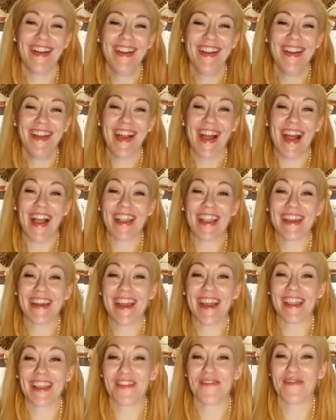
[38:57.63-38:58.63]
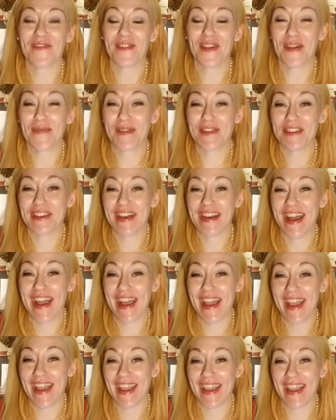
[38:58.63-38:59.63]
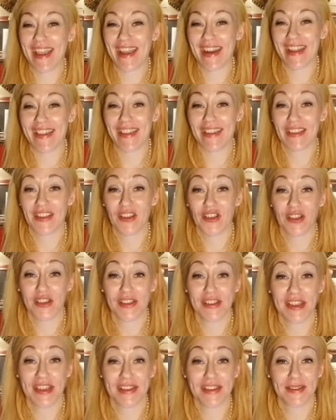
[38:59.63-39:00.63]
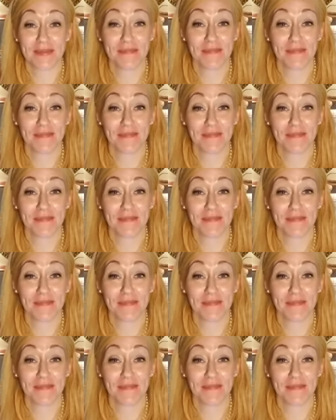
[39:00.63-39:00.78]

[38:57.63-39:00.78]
I cannot confirm or deny anything that Sean says.